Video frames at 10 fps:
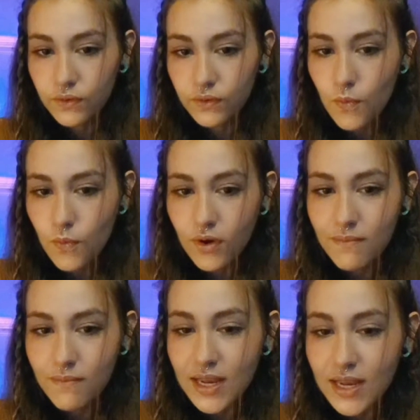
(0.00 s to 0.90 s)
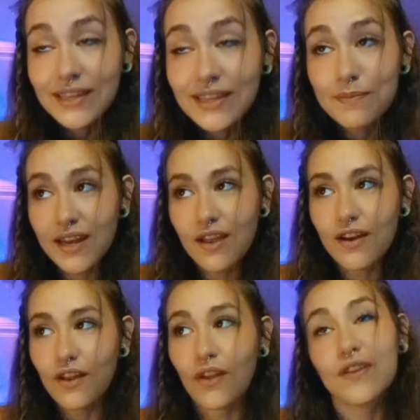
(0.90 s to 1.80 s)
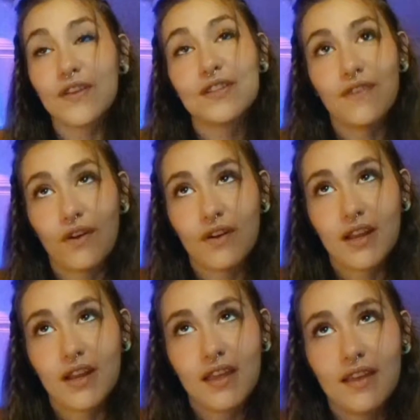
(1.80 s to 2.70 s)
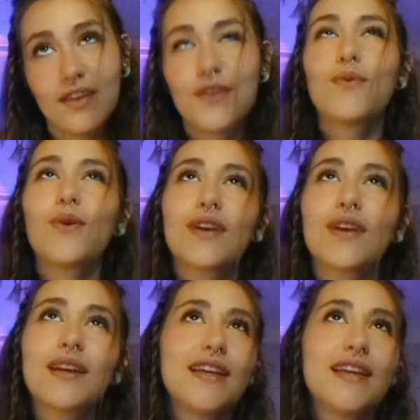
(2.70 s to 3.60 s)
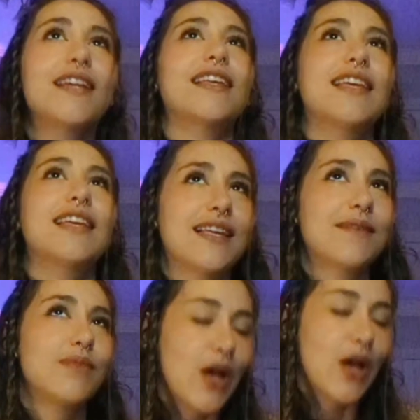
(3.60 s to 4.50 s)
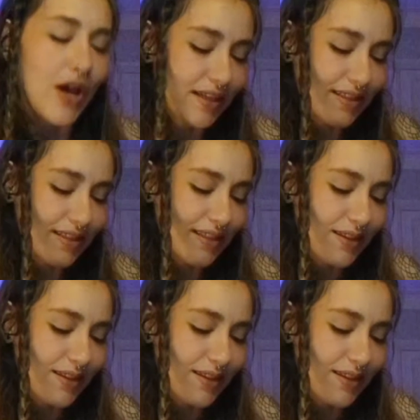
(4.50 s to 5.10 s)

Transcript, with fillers: You won't immediately, like, depending on, on the severity, you won't get immediately blocked,